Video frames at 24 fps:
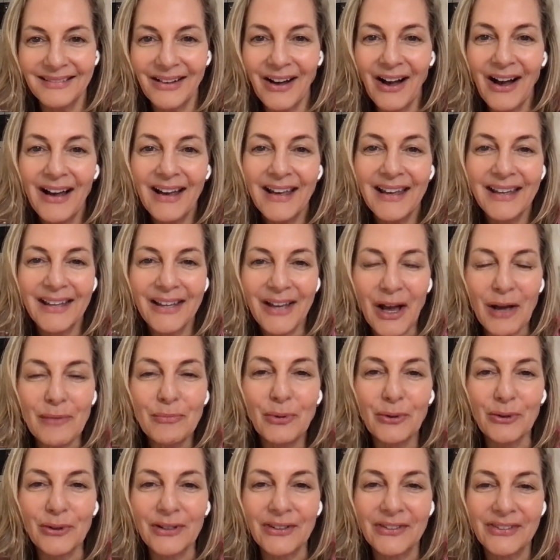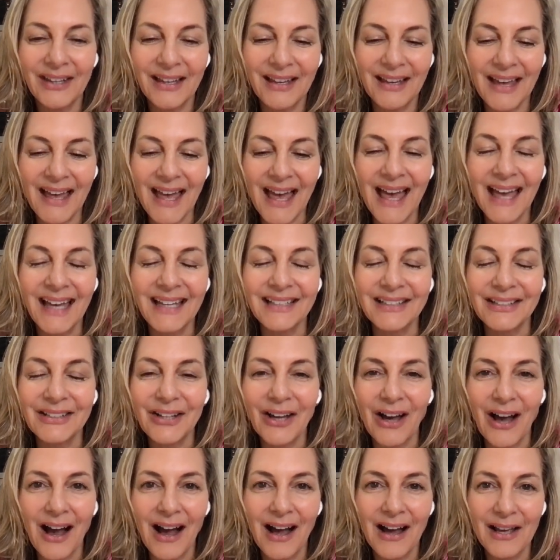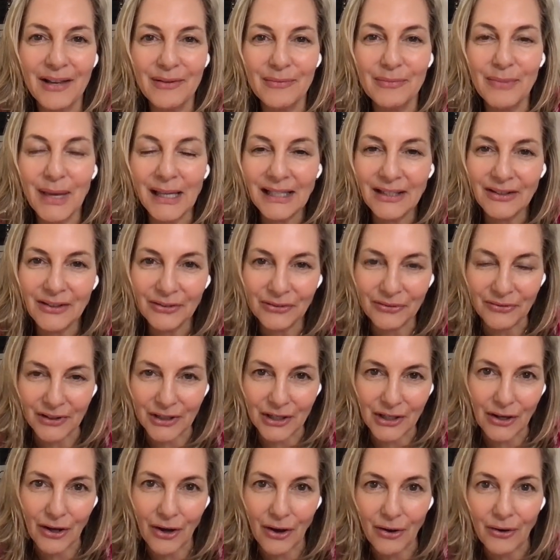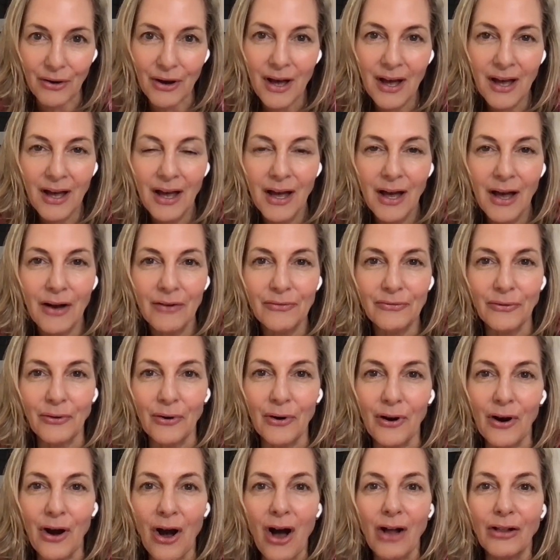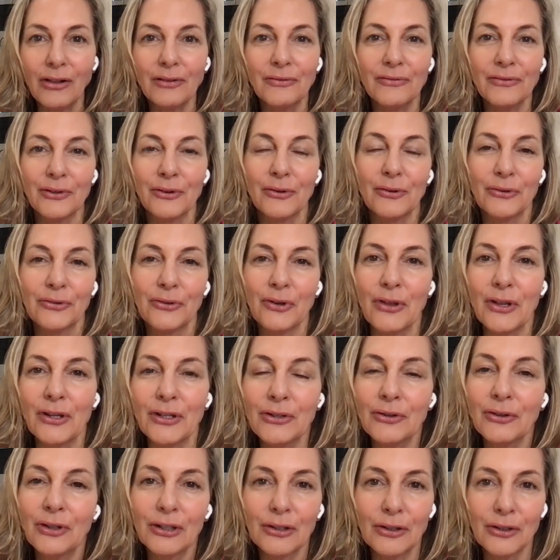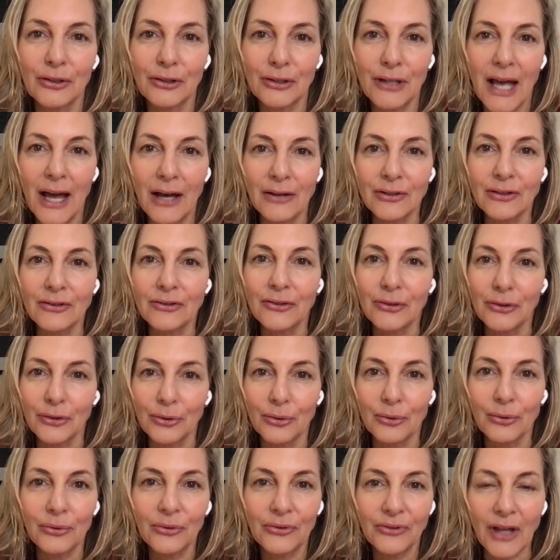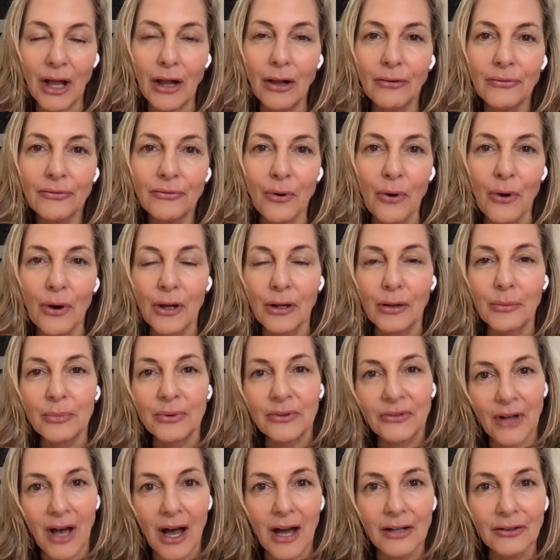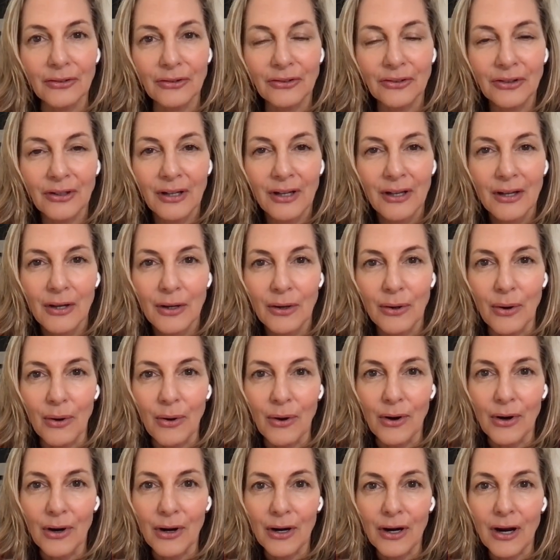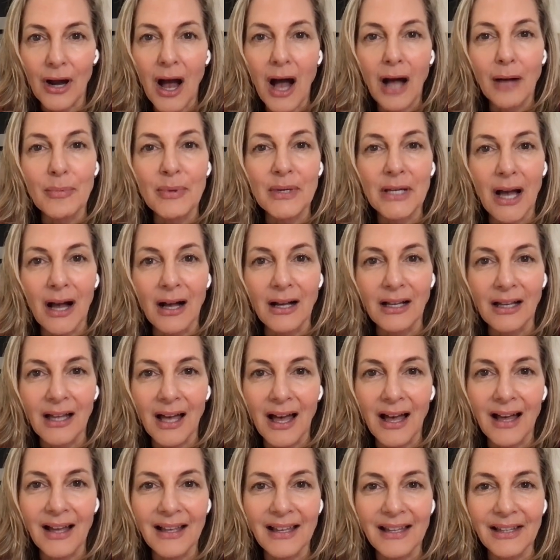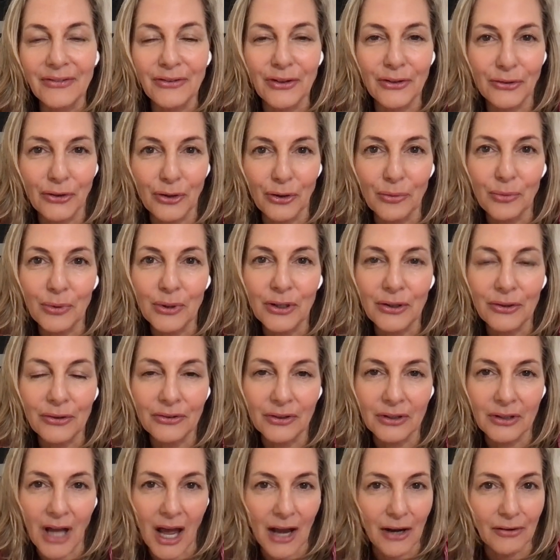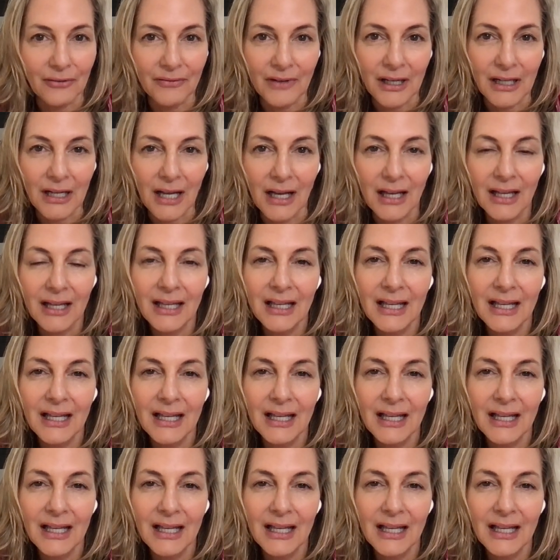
Hi, I'm Marisa, and I'm making this video for all of you so that you can learn how to do self-oil massage, or Abhyanga is the term we use in Ayurveda.